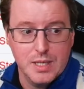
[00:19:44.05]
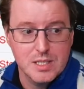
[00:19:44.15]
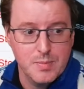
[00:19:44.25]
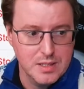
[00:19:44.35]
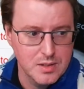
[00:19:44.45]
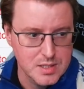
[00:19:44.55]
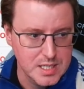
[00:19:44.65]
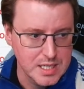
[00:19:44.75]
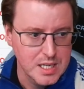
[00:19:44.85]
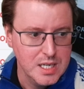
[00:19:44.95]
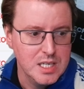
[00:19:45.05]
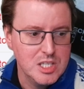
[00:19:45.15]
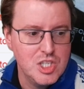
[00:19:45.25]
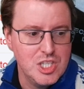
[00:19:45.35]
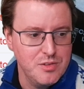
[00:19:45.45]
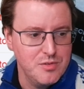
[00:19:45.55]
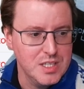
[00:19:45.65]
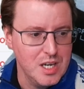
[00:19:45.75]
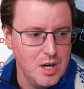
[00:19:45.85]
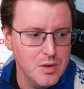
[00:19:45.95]
That's been nicely
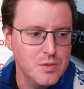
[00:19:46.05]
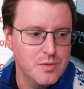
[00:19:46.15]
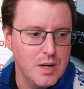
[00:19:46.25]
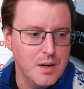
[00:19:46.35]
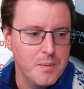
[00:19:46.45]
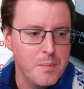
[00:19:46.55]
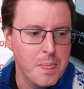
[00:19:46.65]
shifted over.